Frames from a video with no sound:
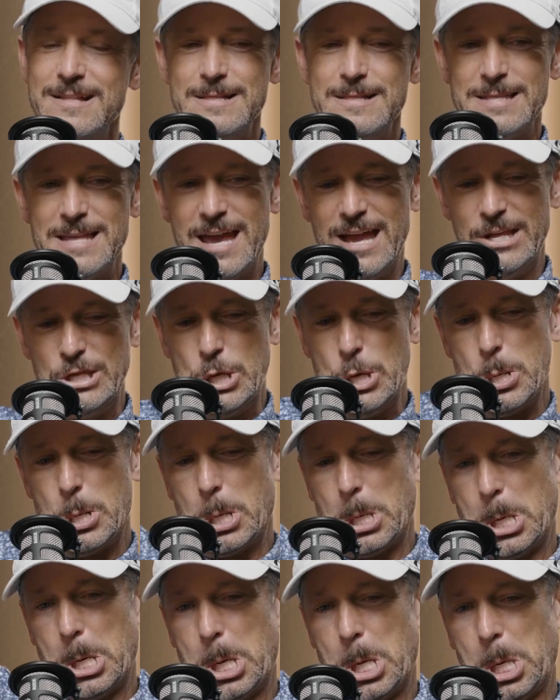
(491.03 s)
And you
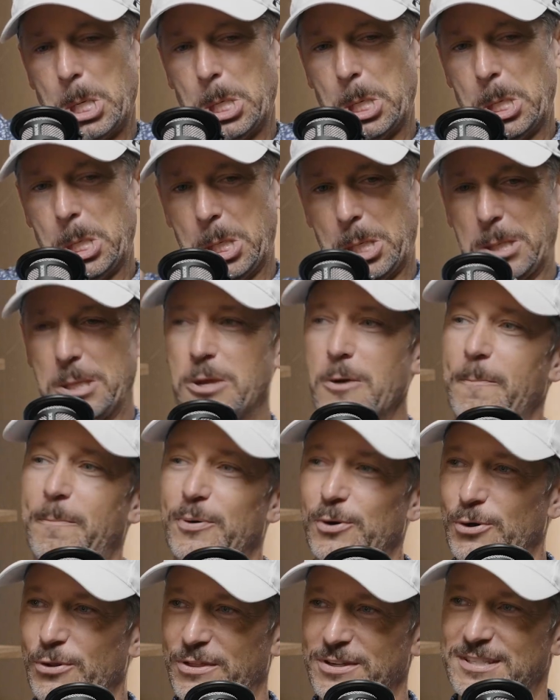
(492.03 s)

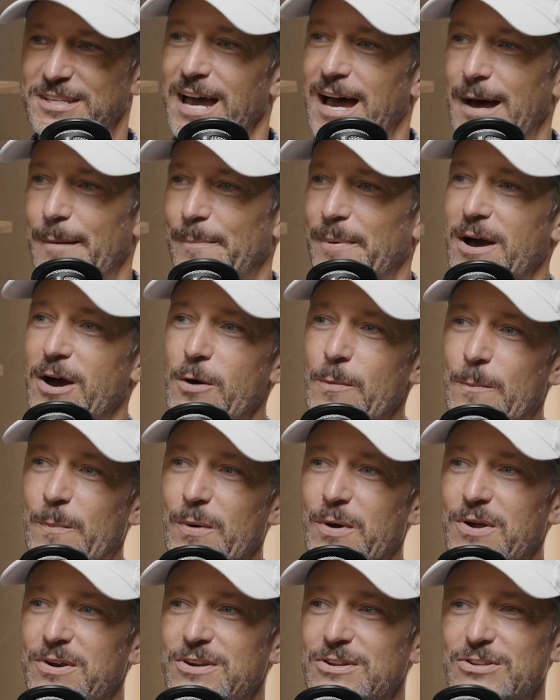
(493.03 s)
pull the top
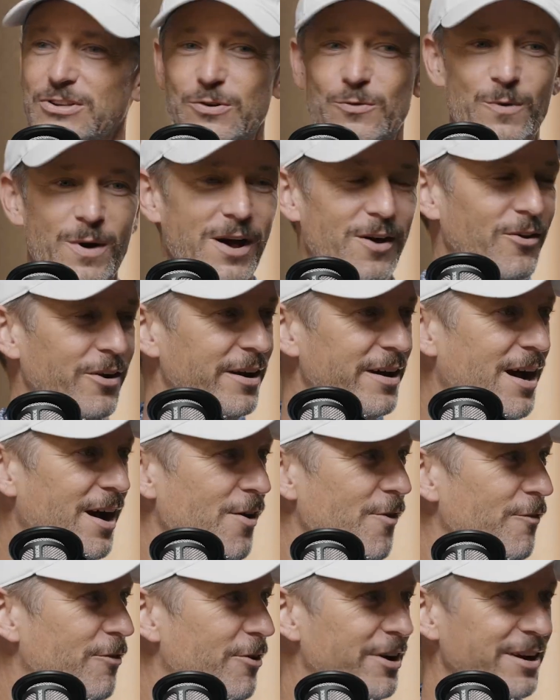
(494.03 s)
open and you roll it over,